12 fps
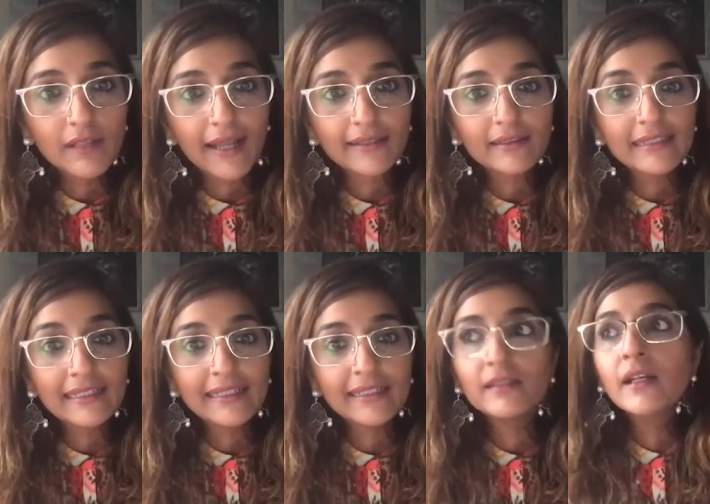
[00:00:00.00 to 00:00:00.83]
that
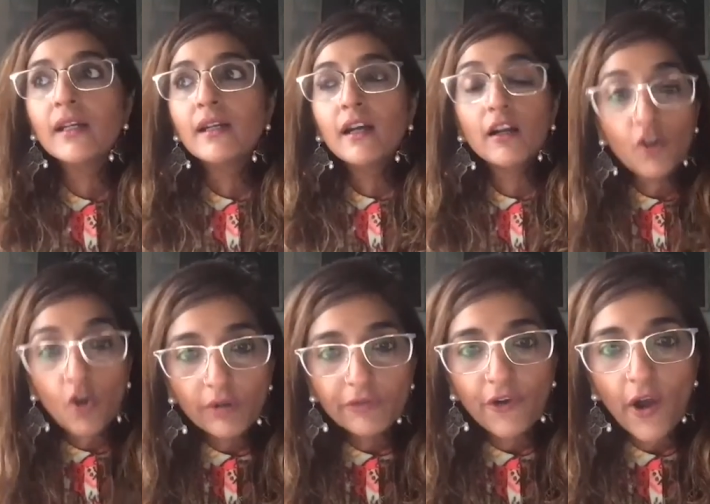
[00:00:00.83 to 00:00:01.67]
need a
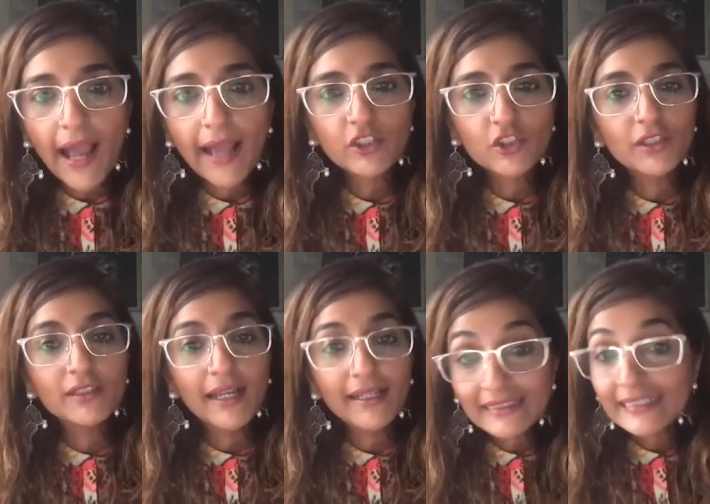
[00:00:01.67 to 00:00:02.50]
call for action,
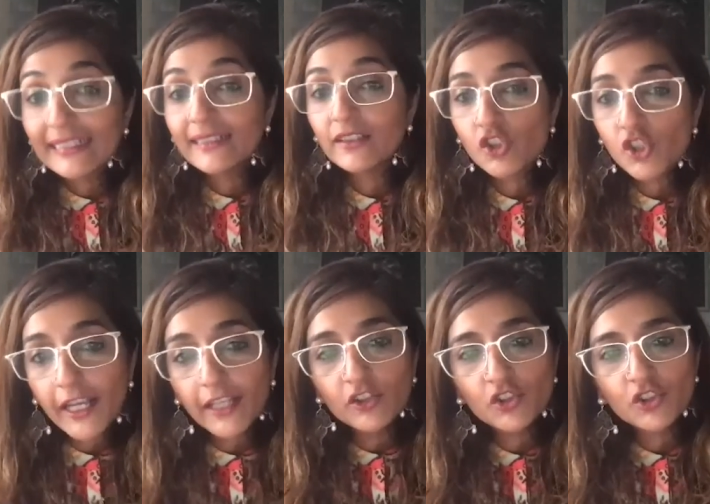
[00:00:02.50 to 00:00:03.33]
that need a
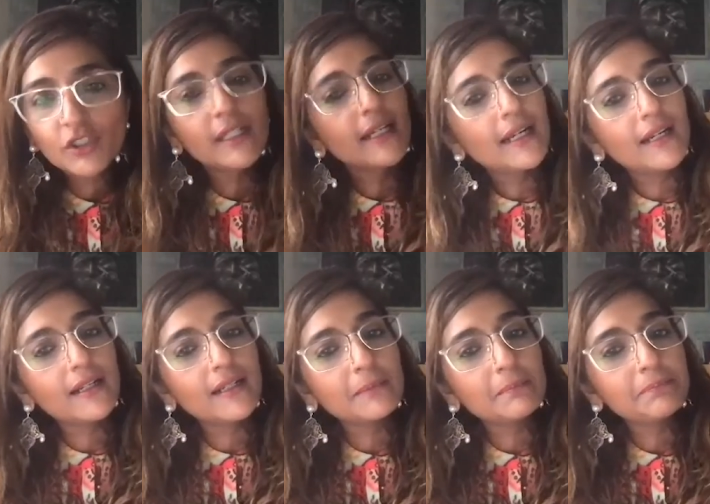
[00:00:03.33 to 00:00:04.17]
change.
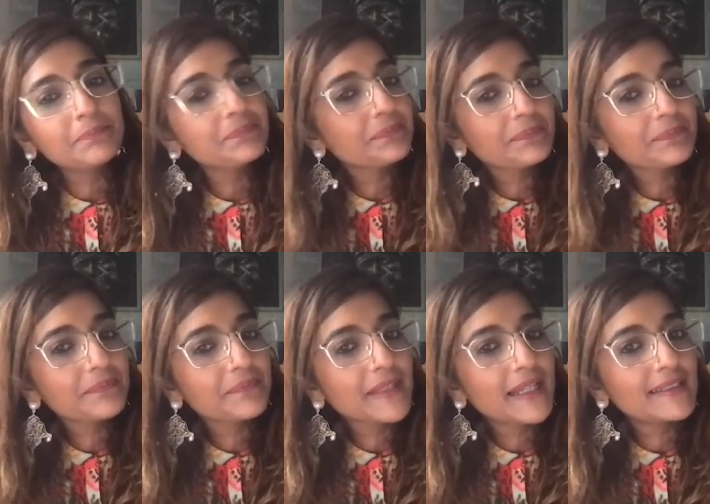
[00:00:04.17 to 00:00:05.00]
Um,
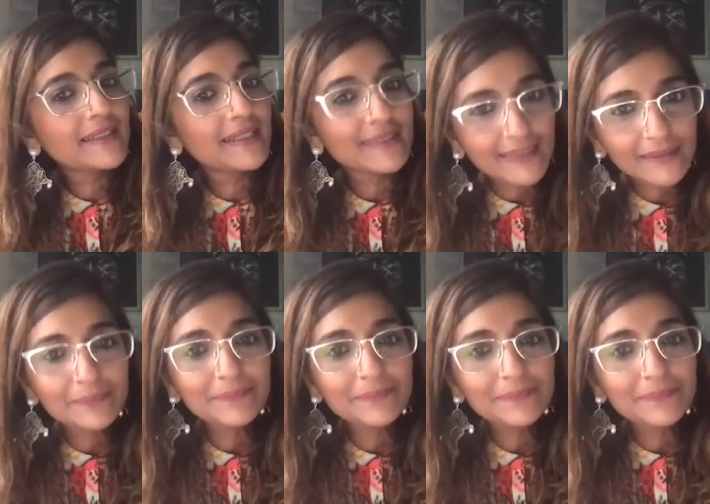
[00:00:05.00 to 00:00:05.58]
and that's it.